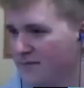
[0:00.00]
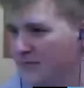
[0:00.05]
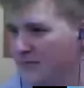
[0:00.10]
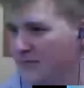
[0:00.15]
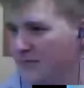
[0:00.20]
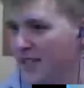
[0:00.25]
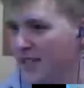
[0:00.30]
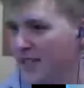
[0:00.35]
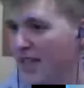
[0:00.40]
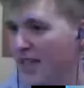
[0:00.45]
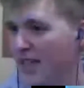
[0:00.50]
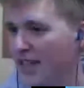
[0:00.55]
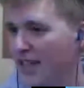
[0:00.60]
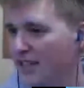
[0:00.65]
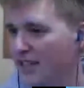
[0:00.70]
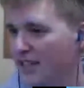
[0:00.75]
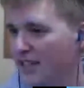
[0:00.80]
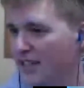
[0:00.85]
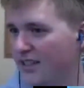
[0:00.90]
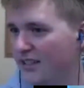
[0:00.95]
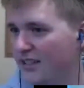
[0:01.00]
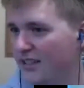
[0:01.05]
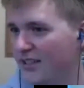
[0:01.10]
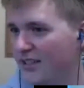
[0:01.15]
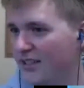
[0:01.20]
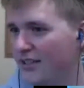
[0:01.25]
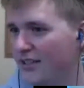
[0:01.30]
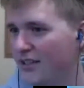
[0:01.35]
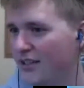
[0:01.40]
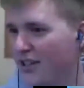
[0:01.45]
That
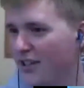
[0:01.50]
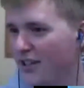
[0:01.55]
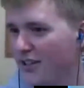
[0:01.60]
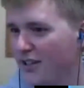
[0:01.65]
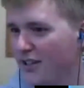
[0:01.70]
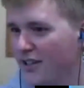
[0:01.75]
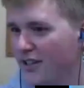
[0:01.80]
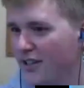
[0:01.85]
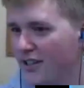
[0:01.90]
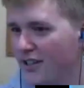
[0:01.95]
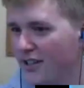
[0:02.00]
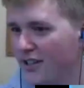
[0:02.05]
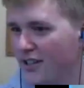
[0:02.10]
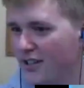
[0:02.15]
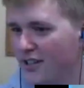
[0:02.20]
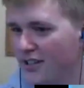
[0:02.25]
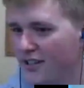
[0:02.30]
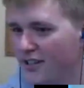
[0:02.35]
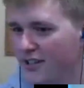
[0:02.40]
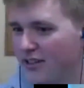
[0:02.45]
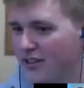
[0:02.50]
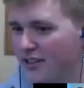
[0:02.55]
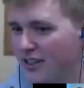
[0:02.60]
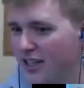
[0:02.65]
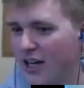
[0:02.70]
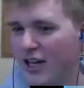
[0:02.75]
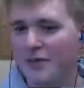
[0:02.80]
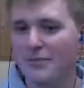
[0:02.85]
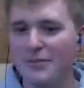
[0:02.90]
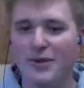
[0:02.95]
is
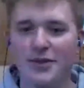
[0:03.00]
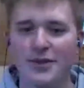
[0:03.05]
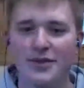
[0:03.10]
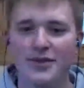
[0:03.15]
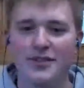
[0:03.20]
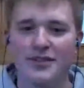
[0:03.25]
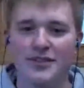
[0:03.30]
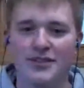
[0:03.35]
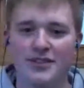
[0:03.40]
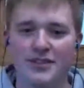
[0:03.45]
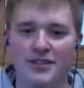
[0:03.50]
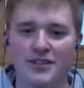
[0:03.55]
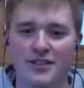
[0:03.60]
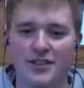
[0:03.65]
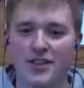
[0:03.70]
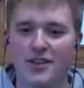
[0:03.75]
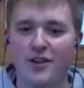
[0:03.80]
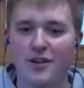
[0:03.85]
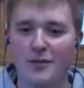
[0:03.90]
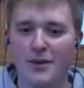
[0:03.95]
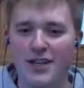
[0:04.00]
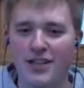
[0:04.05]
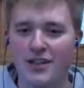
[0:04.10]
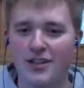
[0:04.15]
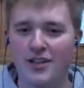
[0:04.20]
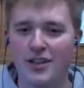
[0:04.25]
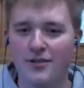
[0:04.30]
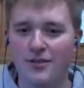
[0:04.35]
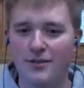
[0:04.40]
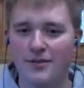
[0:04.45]
hype. Someone make a GIF
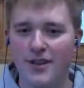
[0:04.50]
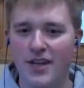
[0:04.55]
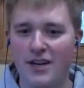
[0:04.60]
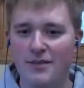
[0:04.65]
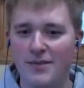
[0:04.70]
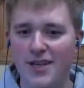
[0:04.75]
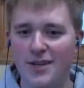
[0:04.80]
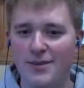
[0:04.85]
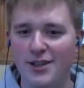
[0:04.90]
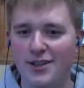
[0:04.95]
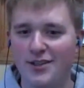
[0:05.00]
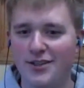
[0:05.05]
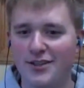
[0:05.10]
of that, maybe?